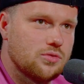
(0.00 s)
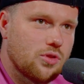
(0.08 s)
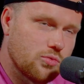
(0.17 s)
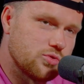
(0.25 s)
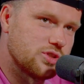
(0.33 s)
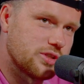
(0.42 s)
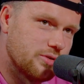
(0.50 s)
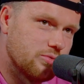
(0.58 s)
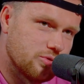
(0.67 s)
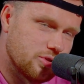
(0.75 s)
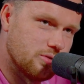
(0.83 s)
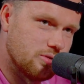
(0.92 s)
those
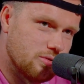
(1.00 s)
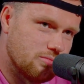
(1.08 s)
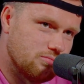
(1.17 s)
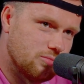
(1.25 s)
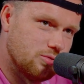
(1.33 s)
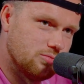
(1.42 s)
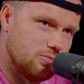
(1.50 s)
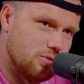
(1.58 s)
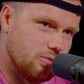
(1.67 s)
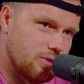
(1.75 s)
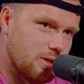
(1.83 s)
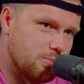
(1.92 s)
skills
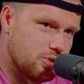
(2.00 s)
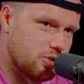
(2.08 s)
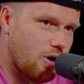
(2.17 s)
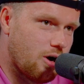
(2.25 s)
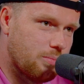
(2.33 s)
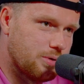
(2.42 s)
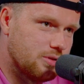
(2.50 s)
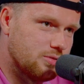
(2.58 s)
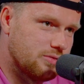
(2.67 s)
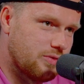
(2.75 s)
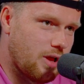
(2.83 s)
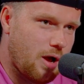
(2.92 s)
you keep sharp and
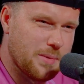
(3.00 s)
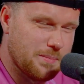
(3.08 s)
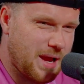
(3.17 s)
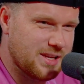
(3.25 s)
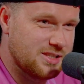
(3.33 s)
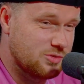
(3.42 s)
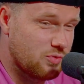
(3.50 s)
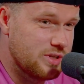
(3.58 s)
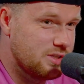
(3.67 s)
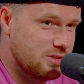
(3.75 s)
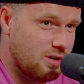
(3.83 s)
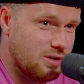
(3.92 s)
you develop. I mean, Max's
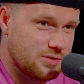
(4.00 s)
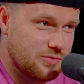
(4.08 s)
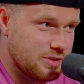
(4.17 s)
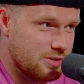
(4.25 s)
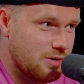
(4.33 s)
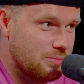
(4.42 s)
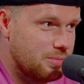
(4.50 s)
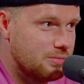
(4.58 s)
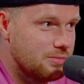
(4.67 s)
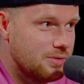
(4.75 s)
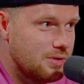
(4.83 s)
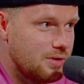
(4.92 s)
restarts, for example,